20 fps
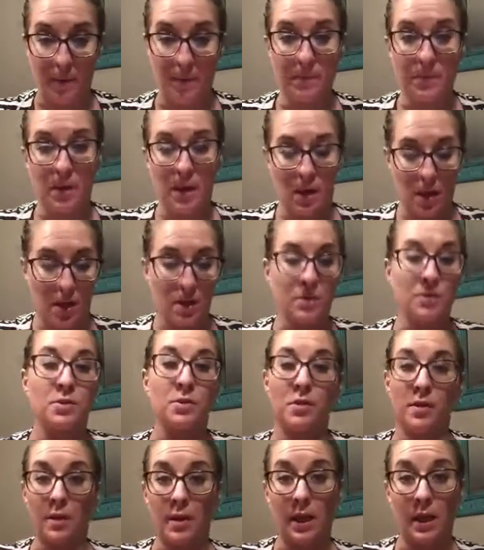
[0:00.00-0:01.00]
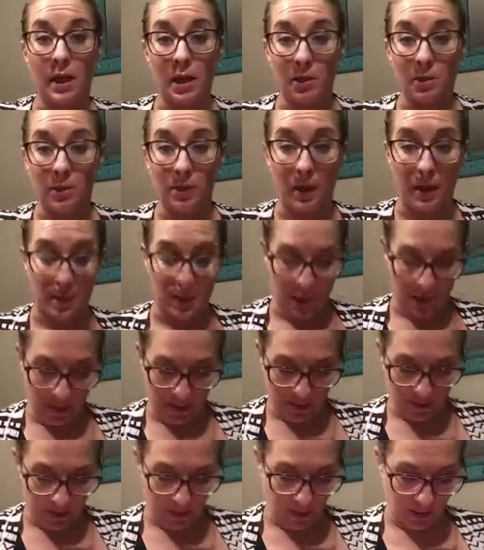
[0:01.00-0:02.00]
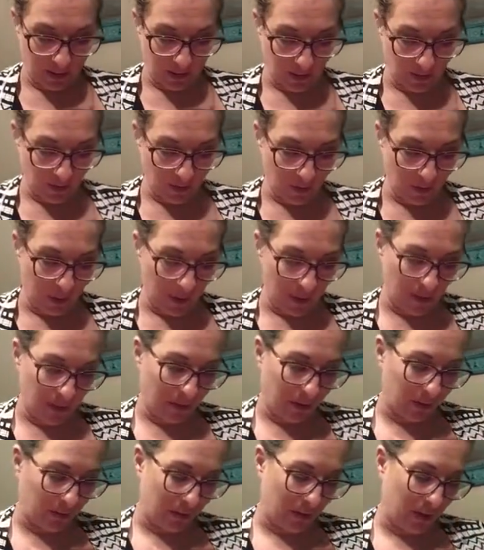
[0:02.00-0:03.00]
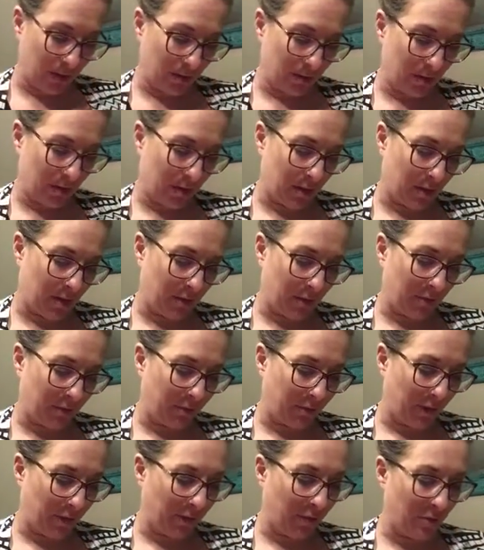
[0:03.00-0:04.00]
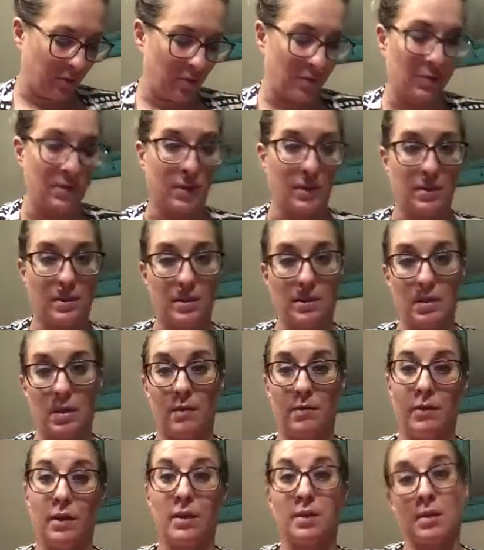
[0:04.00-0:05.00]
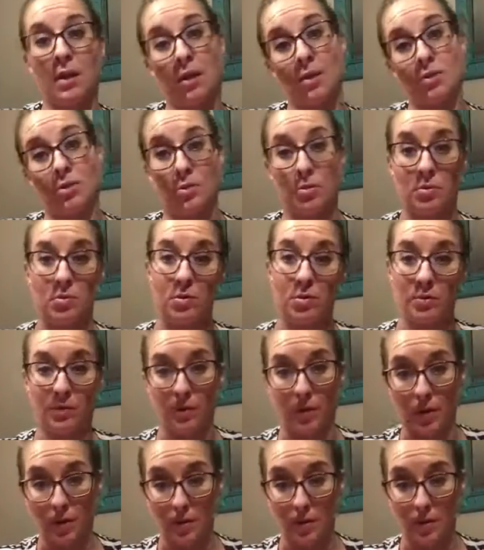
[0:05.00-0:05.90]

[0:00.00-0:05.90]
So then you need to read, 693 is greater than 567. Is that true or false?